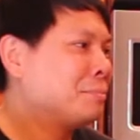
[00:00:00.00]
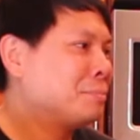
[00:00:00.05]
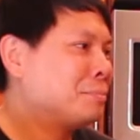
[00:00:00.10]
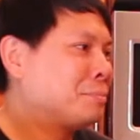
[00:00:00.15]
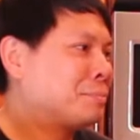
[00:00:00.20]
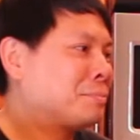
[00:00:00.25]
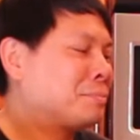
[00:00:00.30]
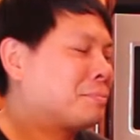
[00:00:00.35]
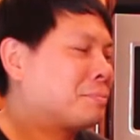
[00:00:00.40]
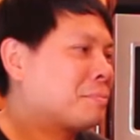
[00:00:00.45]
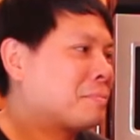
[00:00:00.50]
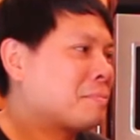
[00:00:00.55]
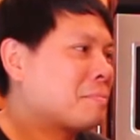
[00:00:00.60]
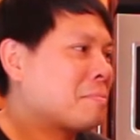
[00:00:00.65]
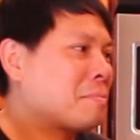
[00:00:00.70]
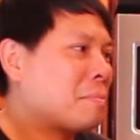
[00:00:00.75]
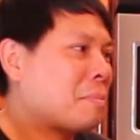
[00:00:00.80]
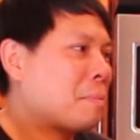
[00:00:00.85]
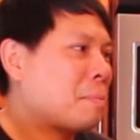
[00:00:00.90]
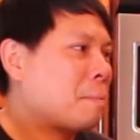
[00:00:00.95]

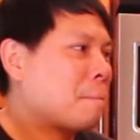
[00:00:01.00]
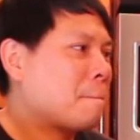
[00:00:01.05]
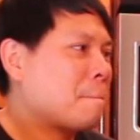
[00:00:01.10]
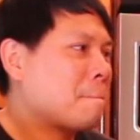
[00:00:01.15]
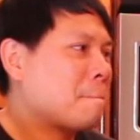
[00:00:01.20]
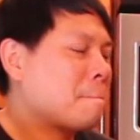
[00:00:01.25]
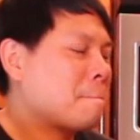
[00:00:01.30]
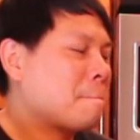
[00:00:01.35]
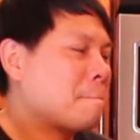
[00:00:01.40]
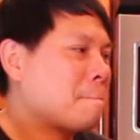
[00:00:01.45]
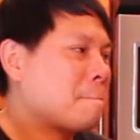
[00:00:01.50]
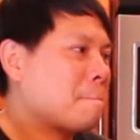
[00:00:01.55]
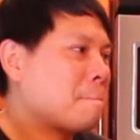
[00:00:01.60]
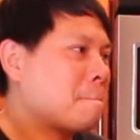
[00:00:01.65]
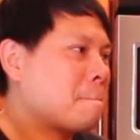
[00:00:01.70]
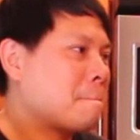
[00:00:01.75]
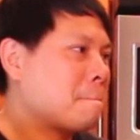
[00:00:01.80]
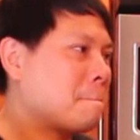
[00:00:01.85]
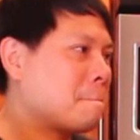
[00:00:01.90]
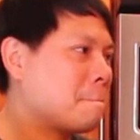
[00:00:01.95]

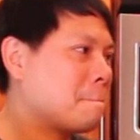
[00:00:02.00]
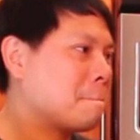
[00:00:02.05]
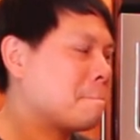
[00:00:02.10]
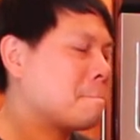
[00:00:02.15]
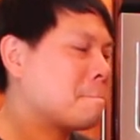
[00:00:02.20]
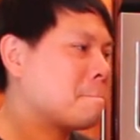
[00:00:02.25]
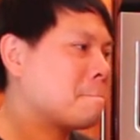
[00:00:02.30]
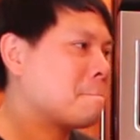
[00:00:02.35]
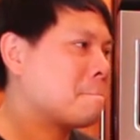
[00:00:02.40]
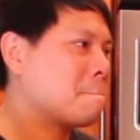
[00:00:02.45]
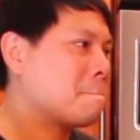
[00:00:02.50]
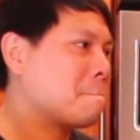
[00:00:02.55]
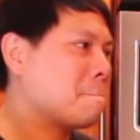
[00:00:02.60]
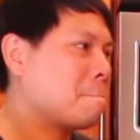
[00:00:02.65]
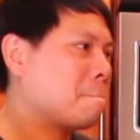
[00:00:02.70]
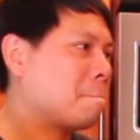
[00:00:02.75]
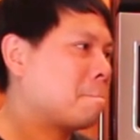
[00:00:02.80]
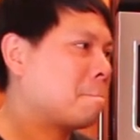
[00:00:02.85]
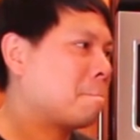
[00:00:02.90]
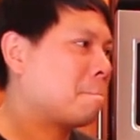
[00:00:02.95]

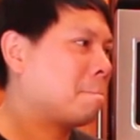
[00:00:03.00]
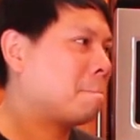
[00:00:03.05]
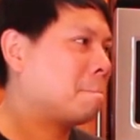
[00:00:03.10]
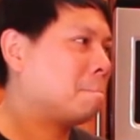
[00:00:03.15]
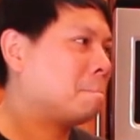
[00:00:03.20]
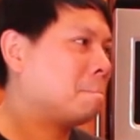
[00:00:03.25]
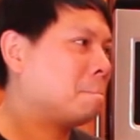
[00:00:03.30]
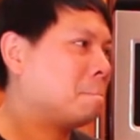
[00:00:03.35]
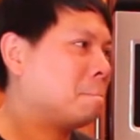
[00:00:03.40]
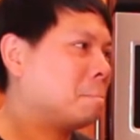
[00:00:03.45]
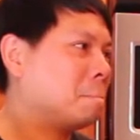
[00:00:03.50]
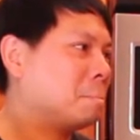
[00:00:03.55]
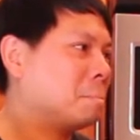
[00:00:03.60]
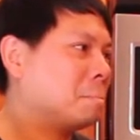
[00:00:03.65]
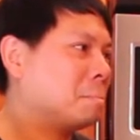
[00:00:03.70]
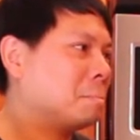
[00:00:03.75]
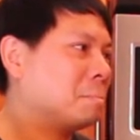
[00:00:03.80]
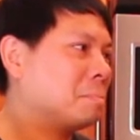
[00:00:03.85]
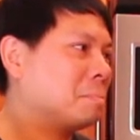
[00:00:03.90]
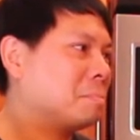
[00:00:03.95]

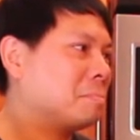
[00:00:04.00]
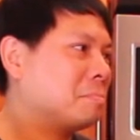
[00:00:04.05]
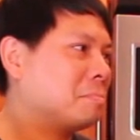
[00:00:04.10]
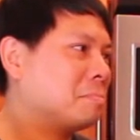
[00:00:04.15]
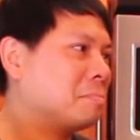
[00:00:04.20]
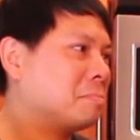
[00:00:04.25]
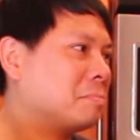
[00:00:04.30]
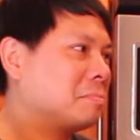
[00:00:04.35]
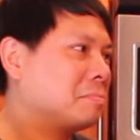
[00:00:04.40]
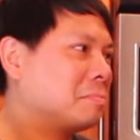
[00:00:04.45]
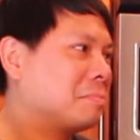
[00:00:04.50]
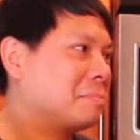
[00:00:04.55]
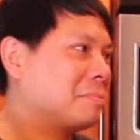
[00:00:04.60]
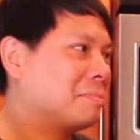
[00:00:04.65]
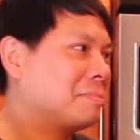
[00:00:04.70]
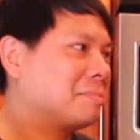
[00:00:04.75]
[no speech]